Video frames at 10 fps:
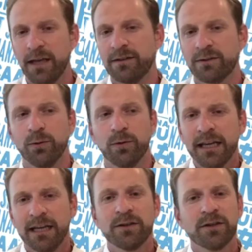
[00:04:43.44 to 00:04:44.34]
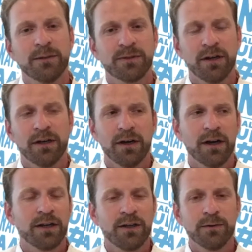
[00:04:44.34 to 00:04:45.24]
at school, um, and they help you get
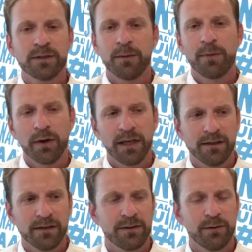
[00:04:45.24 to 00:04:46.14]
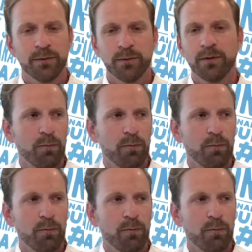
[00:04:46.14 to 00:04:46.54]
that that real world exposure.